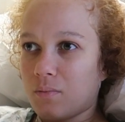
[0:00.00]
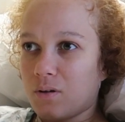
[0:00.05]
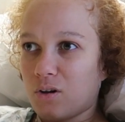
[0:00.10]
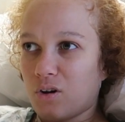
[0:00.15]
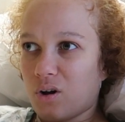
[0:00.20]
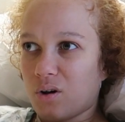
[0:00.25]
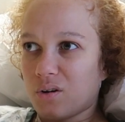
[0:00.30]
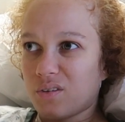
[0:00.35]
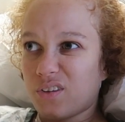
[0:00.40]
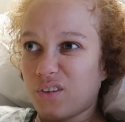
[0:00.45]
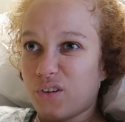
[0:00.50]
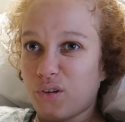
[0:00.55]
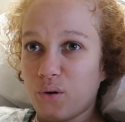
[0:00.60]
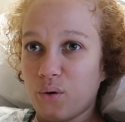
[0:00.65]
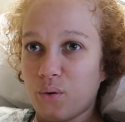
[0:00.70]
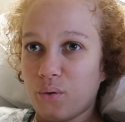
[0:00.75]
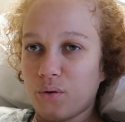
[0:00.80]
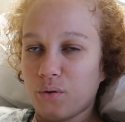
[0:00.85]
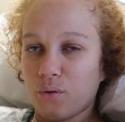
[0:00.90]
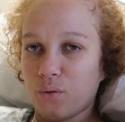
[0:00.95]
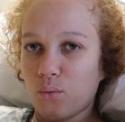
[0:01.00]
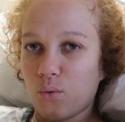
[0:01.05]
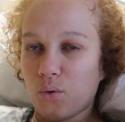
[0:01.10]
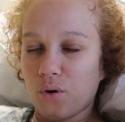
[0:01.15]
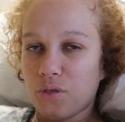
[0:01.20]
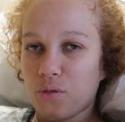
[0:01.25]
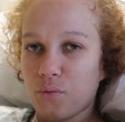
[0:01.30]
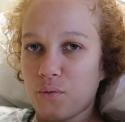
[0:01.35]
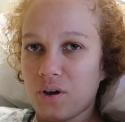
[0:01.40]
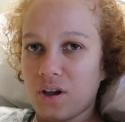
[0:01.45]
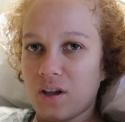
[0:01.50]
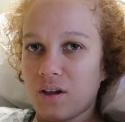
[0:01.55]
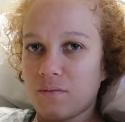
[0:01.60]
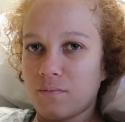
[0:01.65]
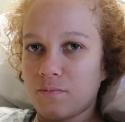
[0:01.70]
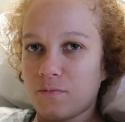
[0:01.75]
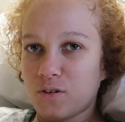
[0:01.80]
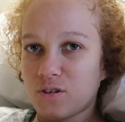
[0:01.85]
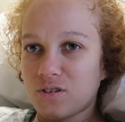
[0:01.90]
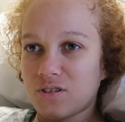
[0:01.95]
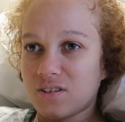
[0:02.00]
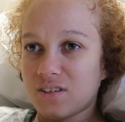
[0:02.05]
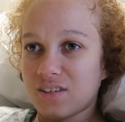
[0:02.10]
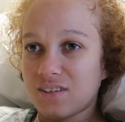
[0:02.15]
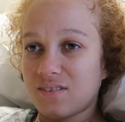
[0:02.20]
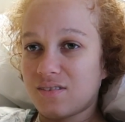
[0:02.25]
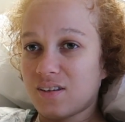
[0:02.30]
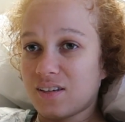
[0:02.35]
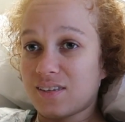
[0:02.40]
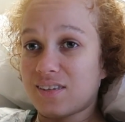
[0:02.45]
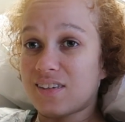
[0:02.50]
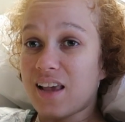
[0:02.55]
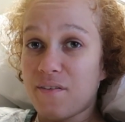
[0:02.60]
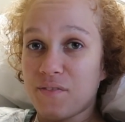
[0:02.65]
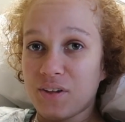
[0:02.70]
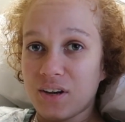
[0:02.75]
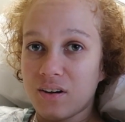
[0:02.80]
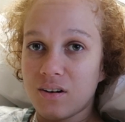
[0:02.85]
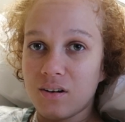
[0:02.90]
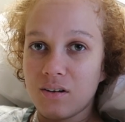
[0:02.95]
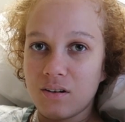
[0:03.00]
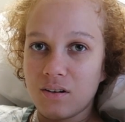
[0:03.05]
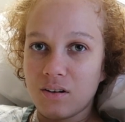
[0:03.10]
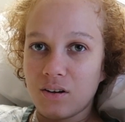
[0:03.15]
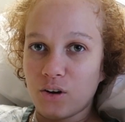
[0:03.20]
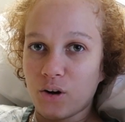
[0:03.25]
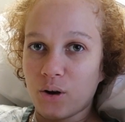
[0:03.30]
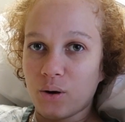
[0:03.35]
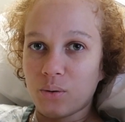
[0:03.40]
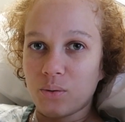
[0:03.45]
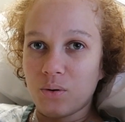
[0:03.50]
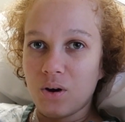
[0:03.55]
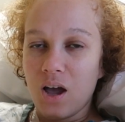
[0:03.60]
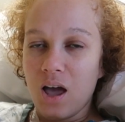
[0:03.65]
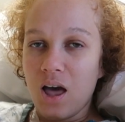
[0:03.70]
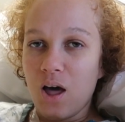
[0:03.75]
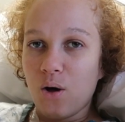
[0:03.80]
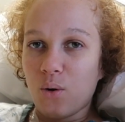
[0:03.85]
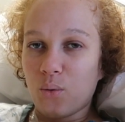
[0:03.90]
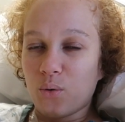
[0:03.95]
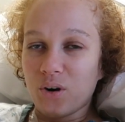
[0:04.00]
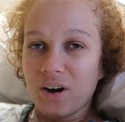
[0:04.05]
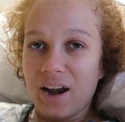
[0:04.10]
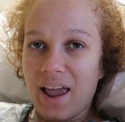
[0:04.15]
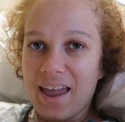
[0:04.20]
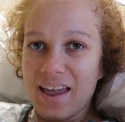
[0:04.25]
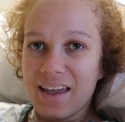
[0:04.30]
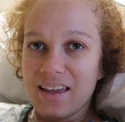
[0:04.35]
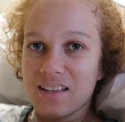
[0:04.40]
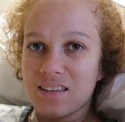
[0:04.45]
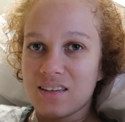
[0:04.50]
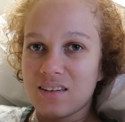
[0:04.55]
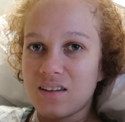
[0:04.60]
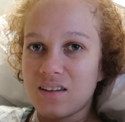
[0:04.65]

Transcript: you know, it's a 2 or 3 versus a 7, you know, or an 8.